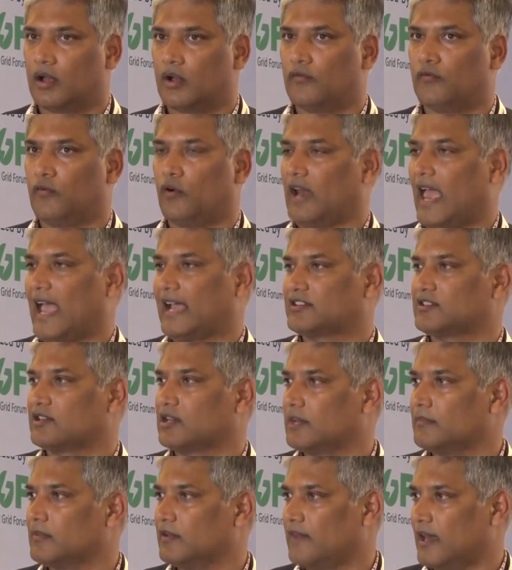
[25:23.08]
for
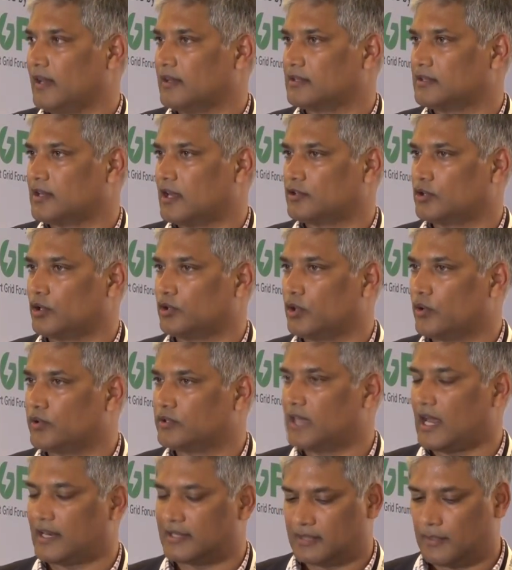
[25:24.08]
extreme events? So
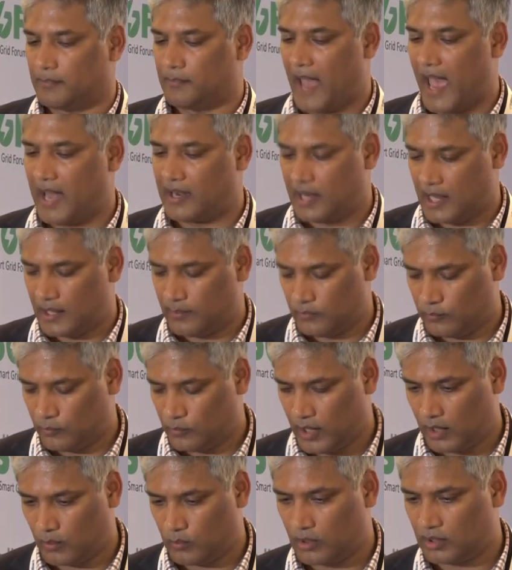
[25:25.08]
that's the paradigm
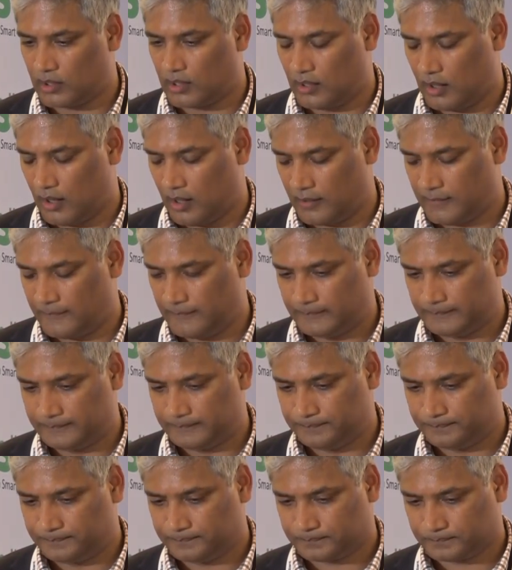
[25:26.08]
we are working on.
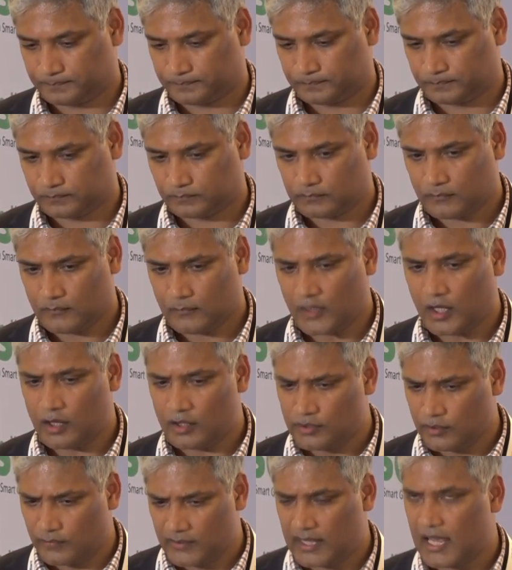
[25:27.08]

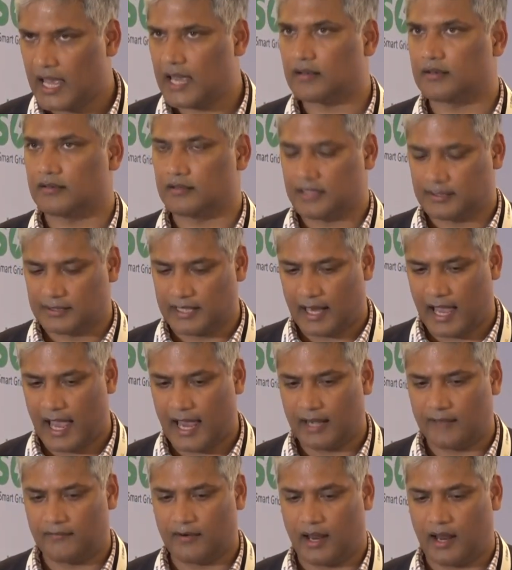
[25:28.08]
So with that, just at a
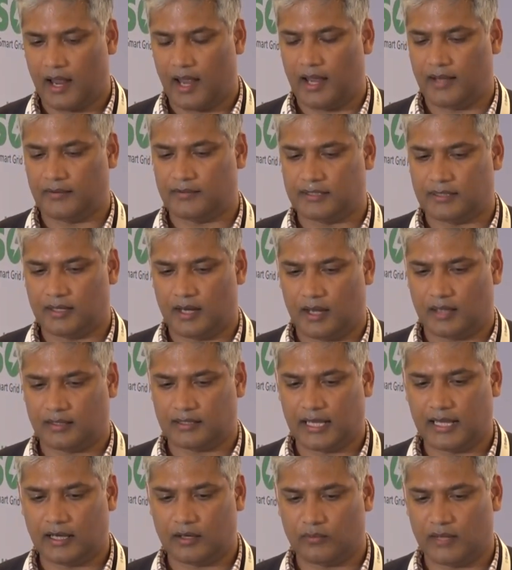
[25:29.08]
high level,
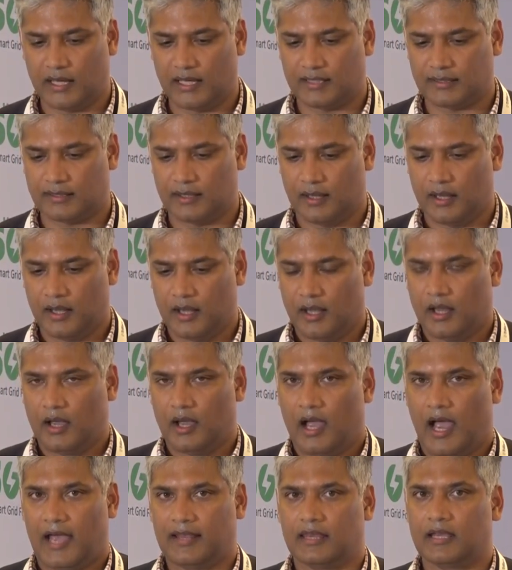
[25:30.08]
takeaways,
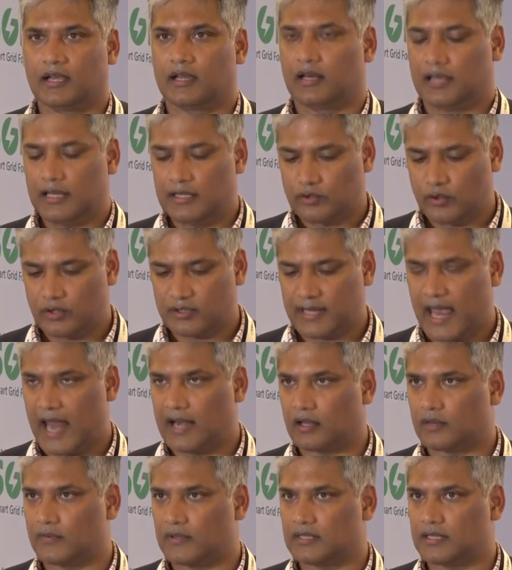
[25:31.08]
I think resource
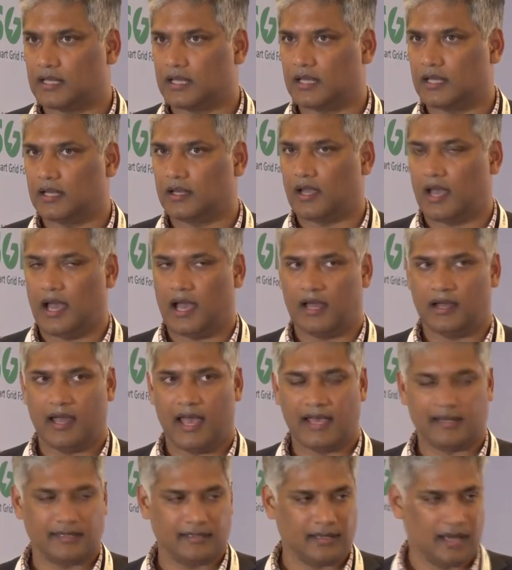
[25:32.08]
adequacy,
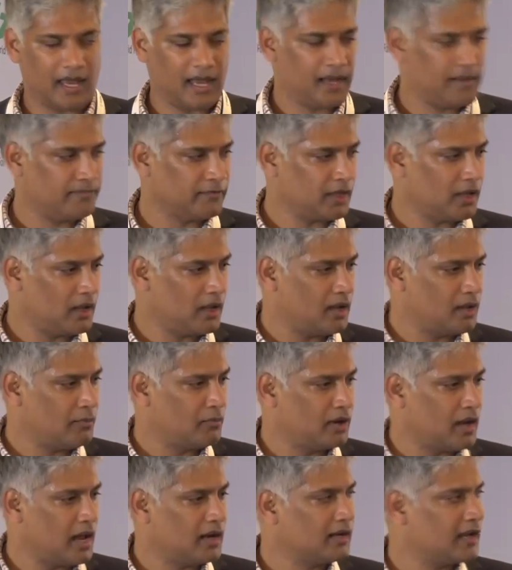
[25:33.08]
as
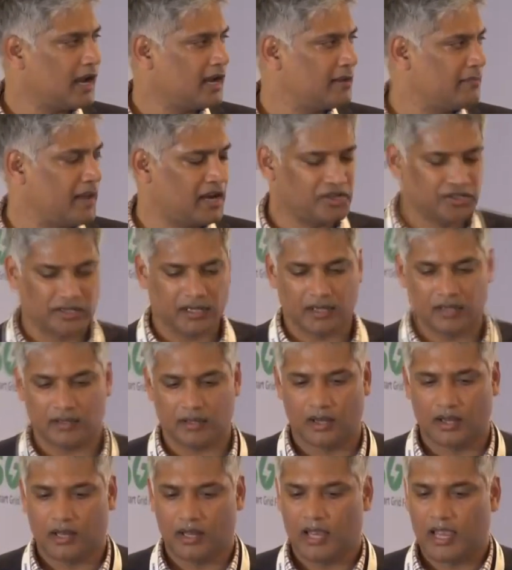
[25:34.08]
Monali kind of
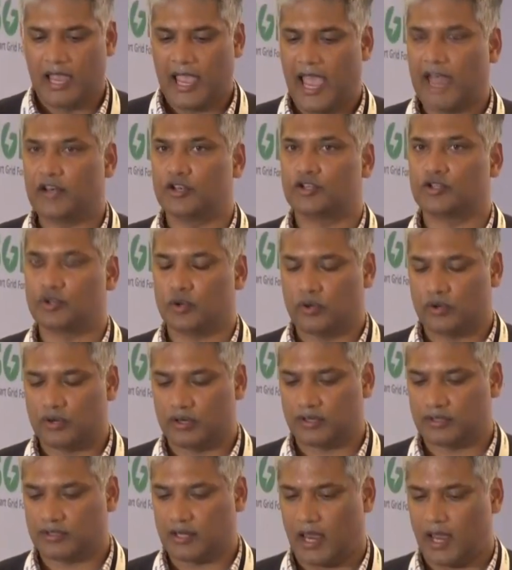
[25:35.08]
mentioned,
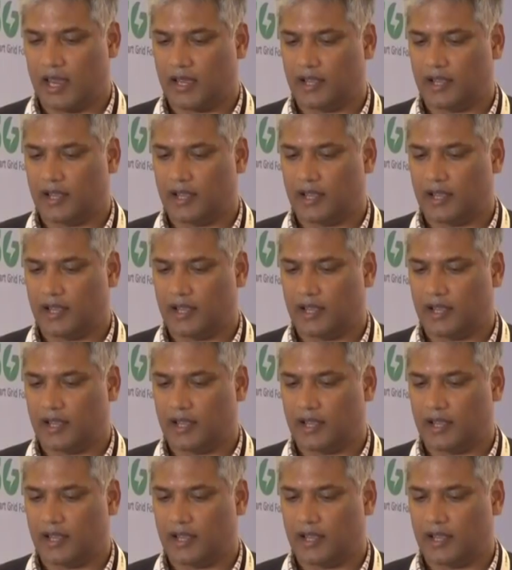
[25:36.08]
ensures